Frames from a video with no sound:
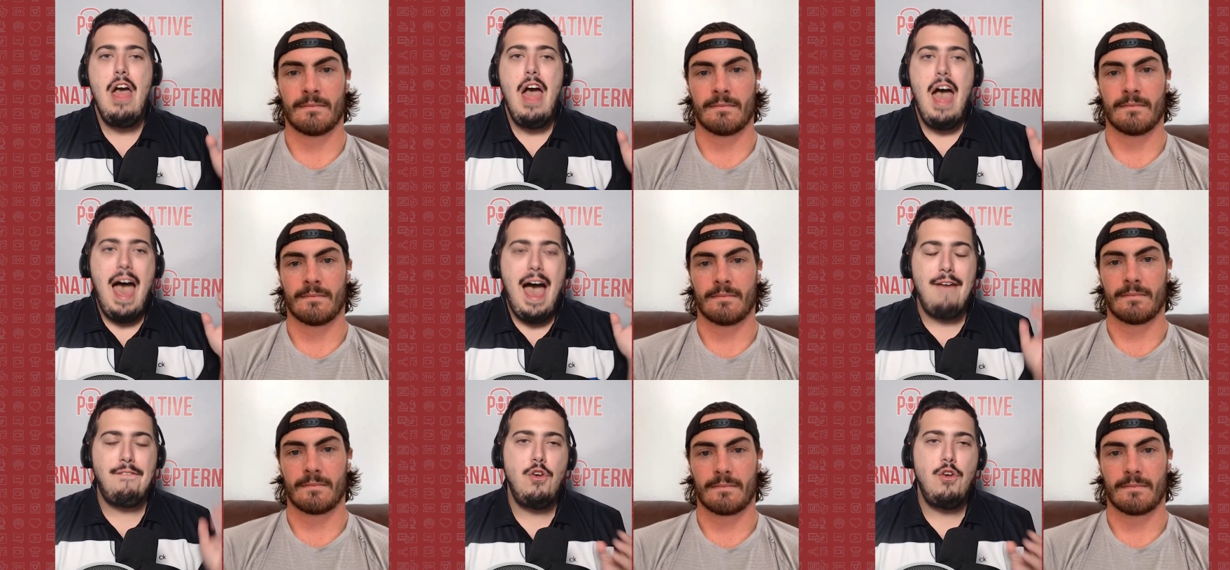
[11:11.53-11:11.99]

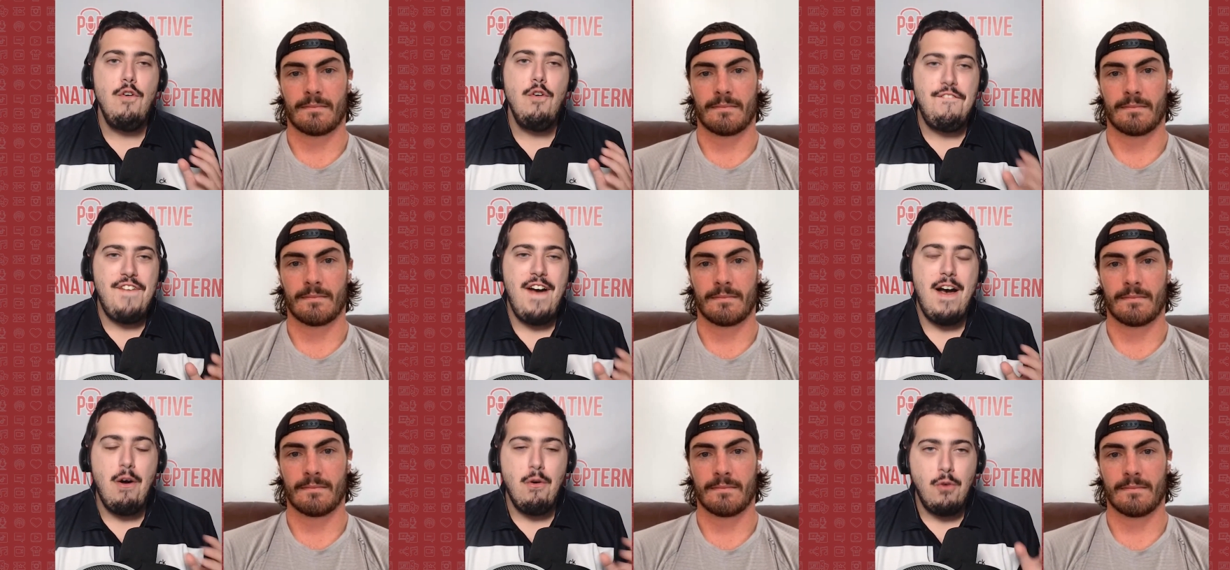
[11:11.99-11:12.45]
Speaker 1: Have you
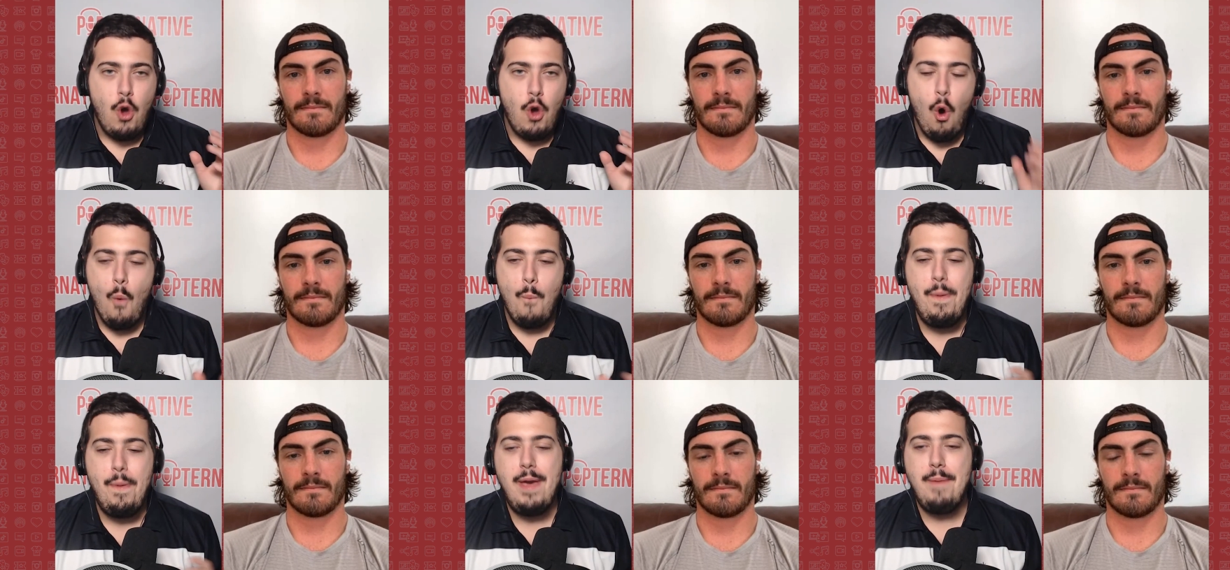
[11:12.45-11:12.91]
found
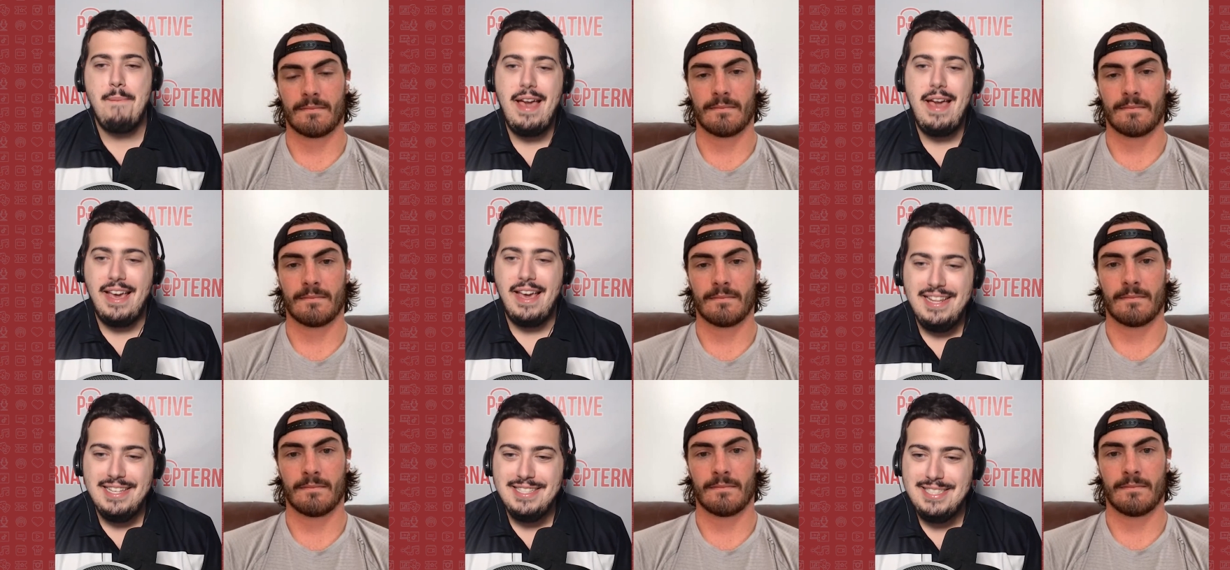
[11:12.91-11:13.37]
coping
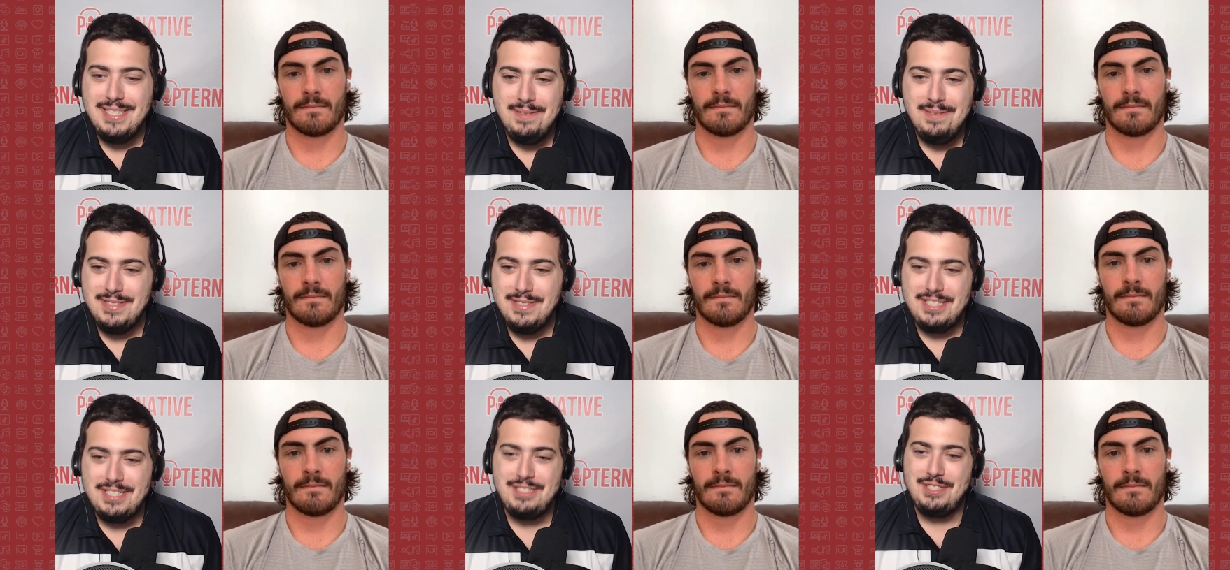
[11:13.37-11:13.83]

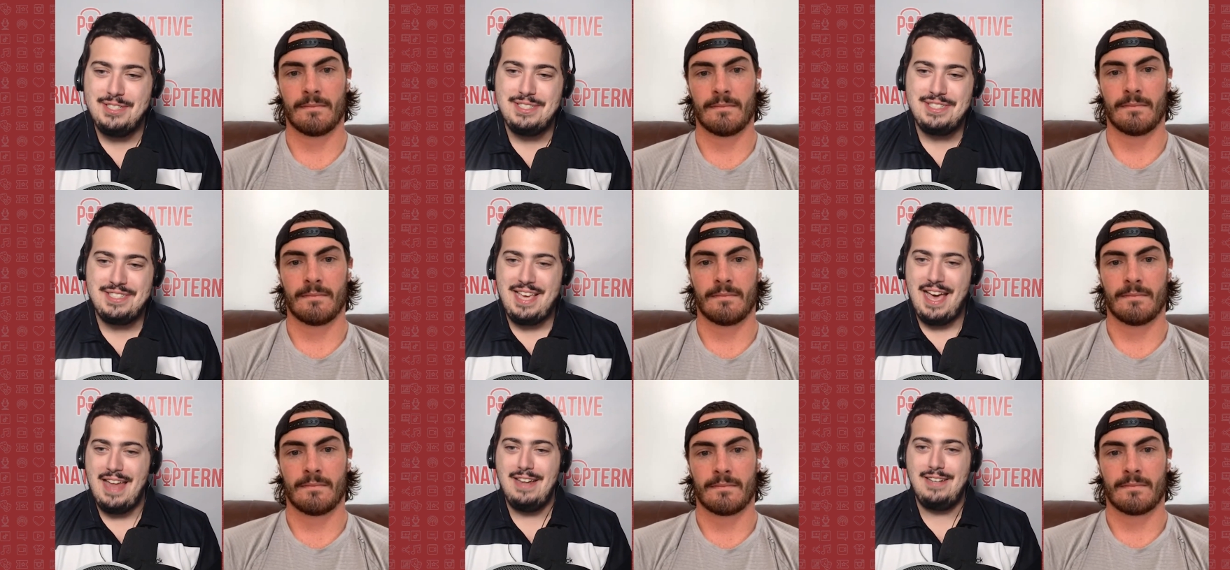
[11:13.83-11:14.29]
mechanisms to just
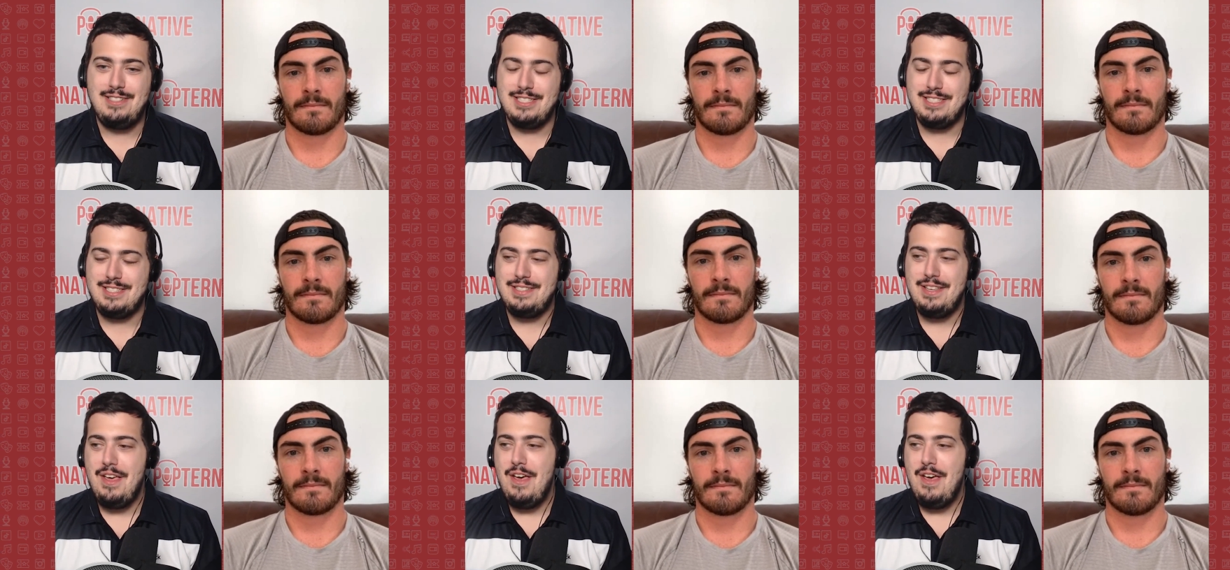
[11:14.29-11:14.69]
kind of just